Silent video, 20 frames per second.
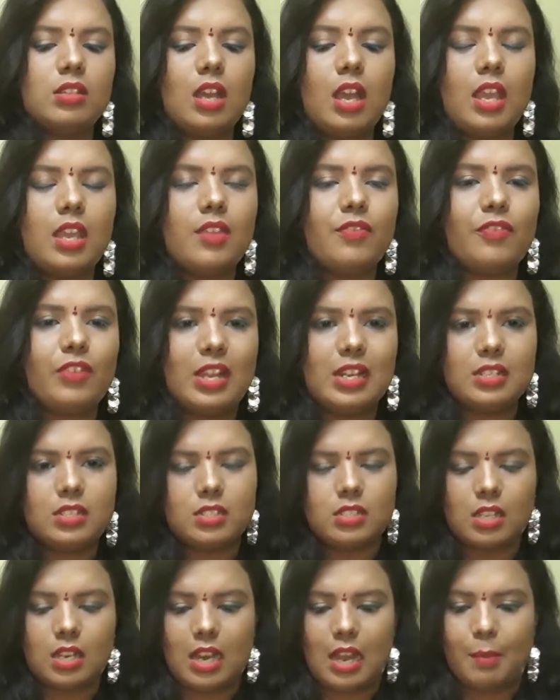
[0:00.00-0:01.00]
I felt
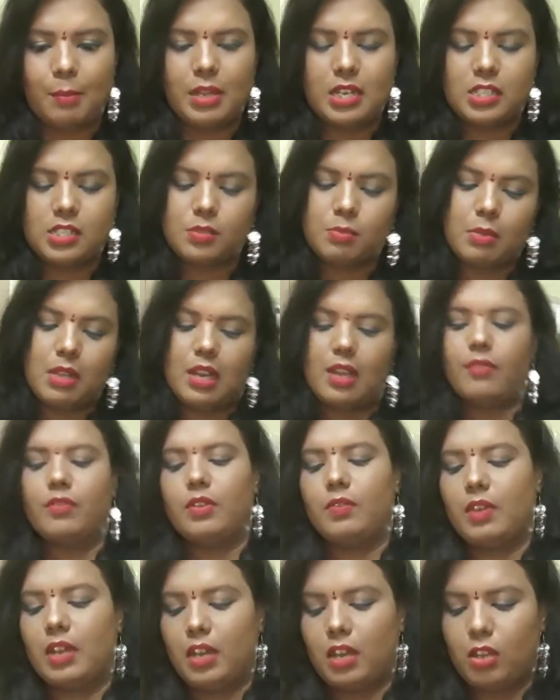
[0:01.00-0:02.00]
the lemon smell
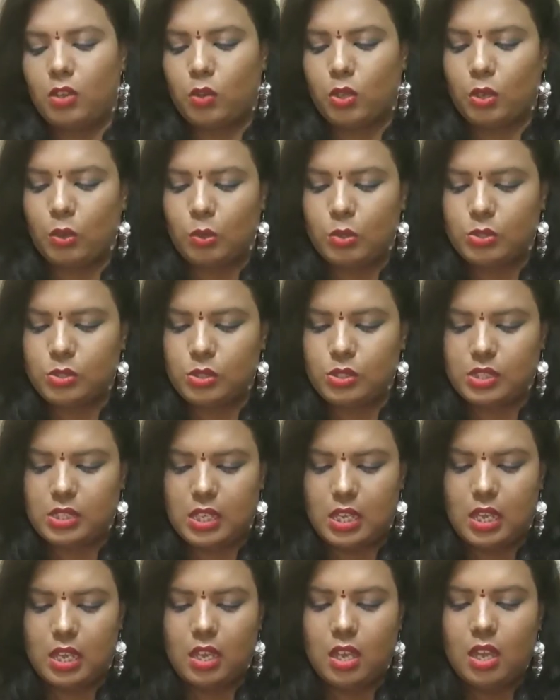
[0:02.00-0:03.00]
everywhere, and you can also
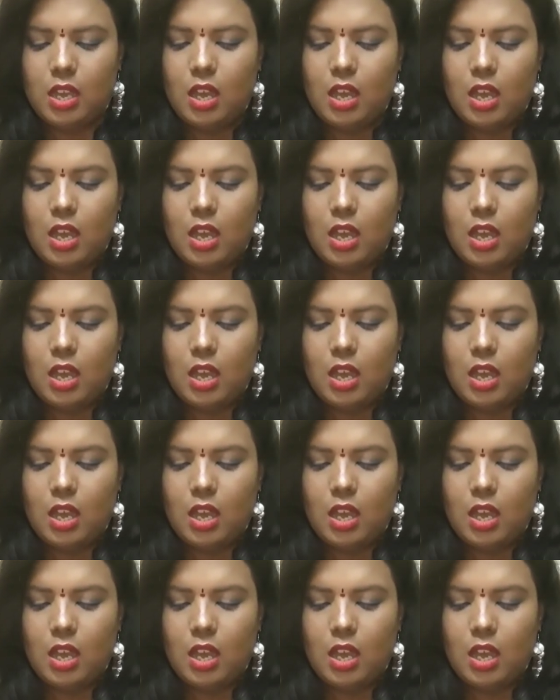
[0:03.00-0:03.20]
see